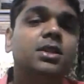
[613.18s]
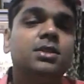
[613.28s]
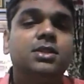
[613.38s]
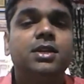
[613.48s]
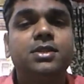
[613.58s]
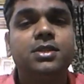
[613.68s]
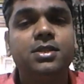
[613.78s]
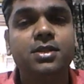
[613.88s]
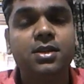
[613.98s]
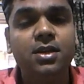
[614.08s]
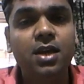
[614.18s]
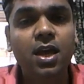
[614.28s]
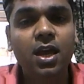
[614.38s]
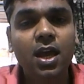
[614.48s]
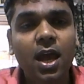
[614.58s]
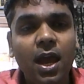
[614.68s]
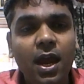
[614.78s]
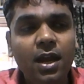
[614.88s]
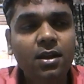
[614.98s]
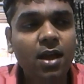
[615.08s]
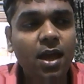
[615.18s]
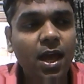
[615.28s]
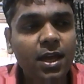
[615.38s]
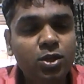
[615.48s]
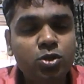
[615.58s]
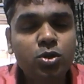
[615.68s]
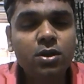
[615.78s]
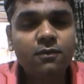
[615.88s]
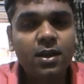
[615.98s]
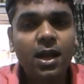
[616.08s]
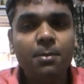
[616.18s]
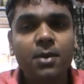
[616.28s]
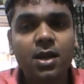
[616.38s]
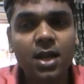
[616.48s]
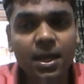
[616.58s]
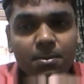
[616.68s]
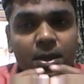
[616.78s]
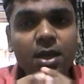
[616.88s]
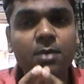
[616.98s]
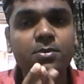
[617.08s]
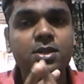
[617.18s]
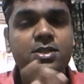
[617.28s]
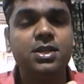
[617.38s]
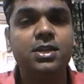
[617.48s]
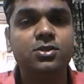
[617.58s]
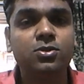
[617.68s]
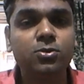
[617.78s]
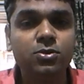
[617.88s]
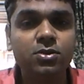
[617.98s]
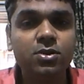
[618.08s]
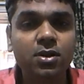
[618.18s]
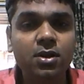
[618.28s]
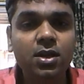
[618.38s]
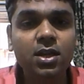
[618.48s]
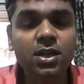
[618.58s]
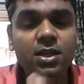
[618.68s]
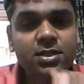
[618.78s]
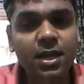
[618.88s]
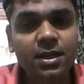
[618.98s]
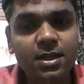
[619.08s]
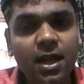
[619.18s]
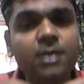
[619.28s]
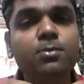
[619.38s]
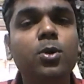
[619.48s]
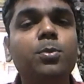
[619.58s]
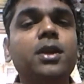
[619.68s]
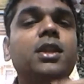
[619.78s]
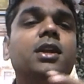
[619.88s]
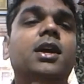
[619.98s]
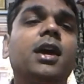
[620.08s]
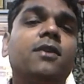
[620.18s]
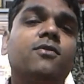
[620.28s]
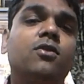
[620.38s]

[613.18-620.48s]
the stairs. And actually, when I'm climbing up the stairs, no, it is at that moment that I have fun.